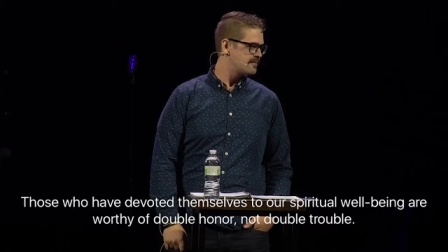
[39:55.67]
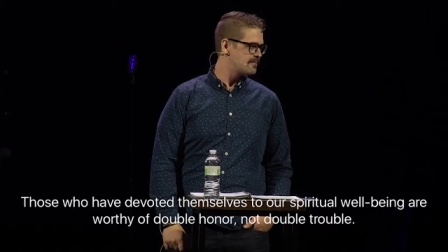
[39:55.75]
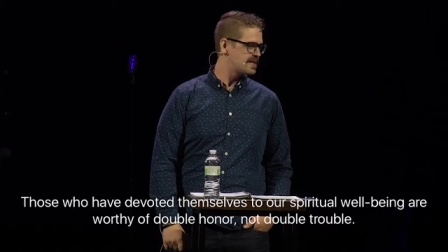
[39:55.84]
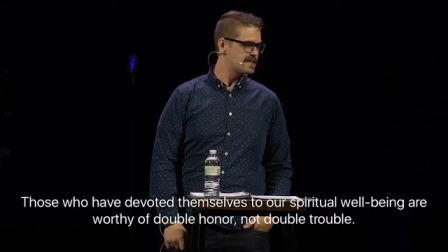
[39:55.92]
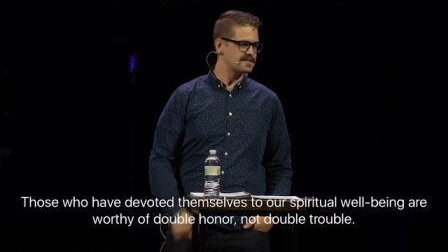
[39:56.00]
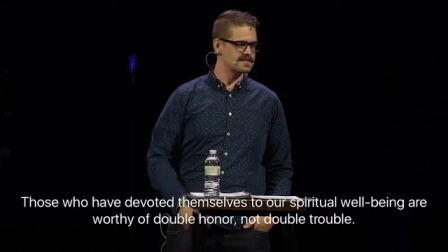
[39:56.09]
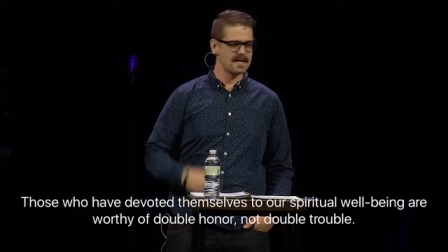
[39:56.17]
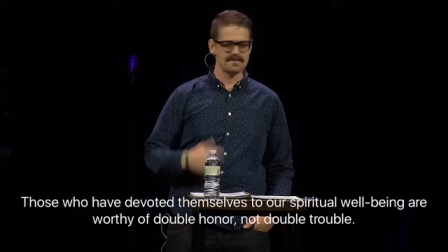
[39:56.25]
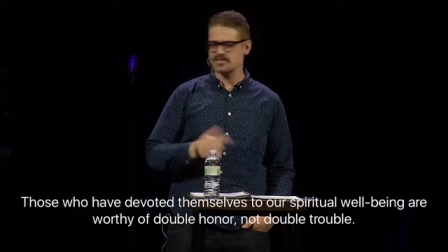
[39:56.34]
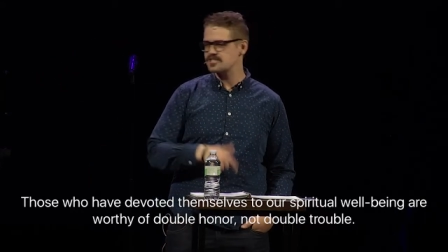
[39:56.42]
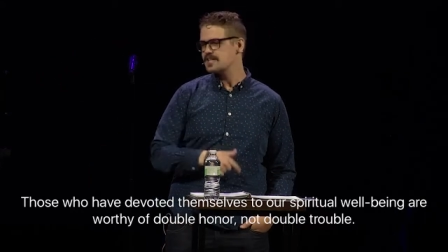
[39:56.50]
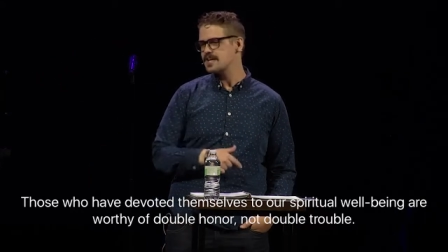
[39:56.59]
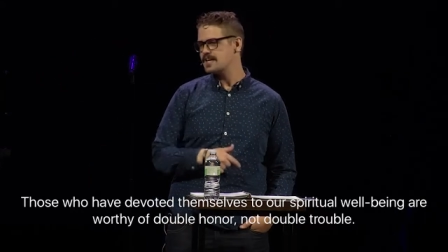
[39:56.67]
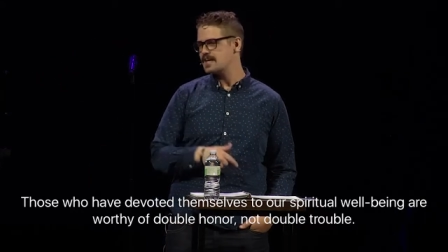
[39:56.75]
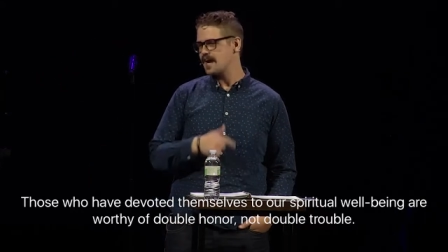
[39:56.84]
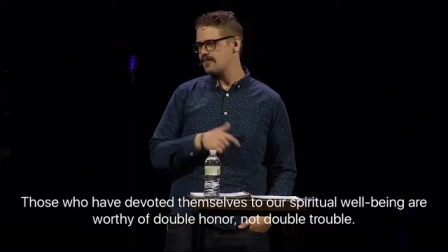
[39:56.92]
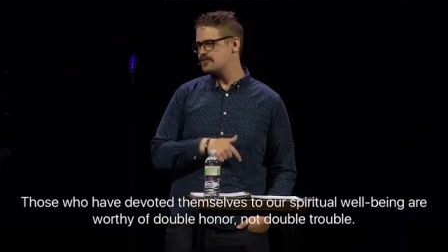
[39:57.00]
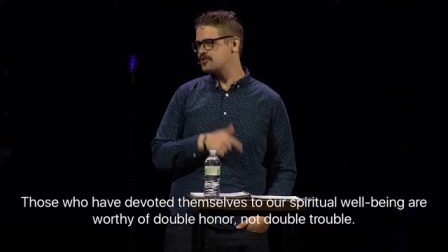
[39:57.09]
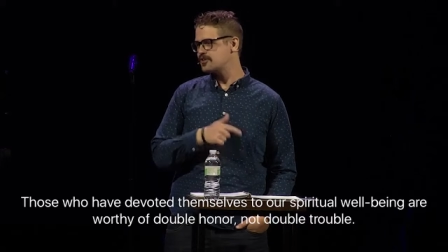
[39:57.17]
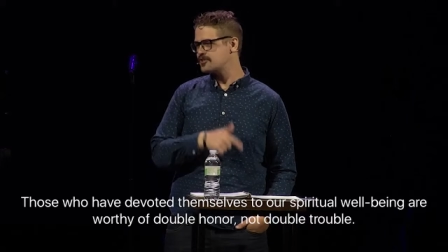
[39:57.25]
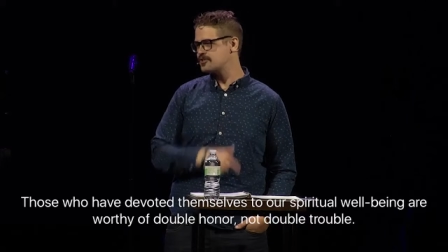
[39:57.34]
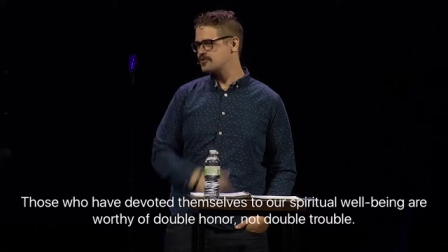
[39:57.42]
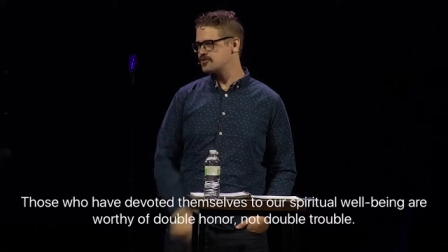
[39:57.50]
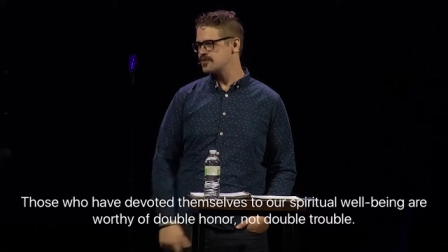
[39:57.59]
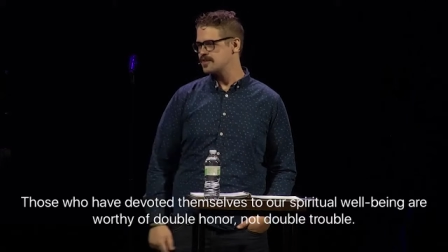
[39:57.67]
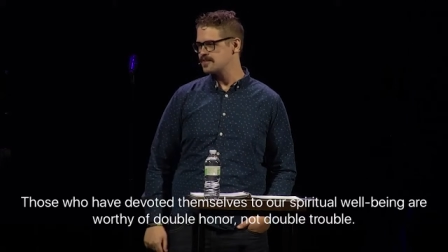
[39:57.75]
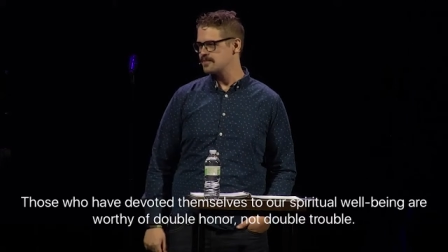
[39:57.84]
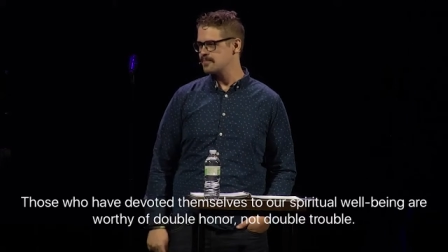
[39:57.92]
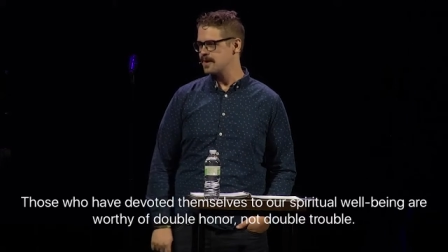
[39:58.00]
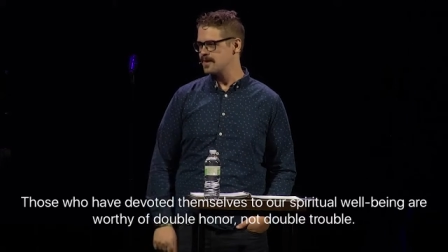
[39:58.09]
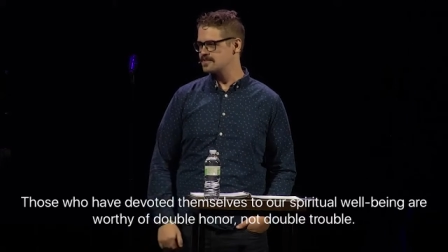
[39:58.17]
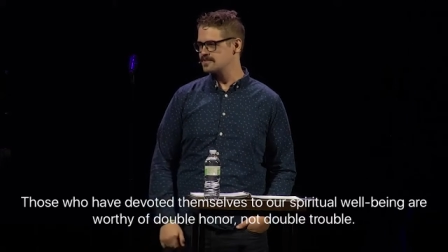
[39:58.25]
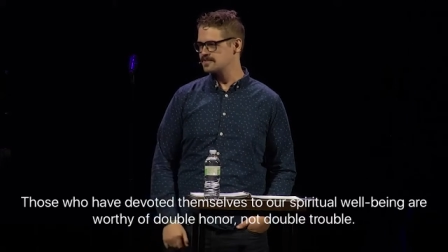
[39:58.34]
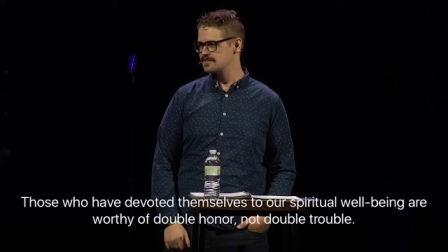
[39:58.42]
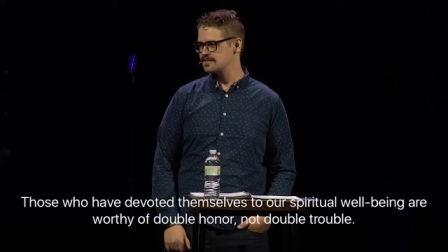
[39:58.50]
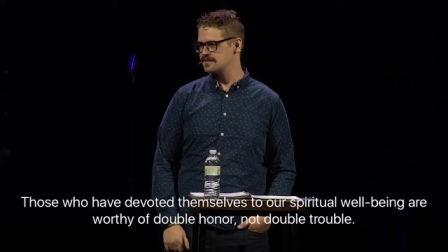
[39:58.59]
because they've seen how the church has treated their parents.